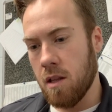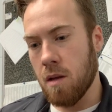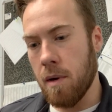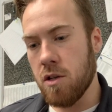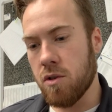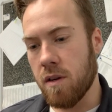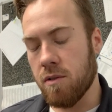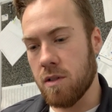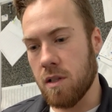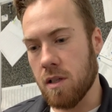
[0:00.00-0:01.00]
the major
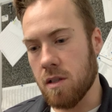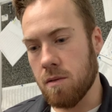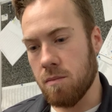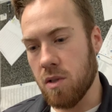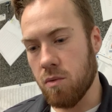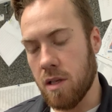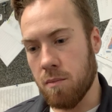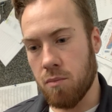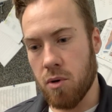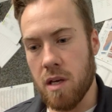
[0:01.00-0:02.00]
differences
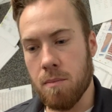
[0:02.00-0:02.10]
between pre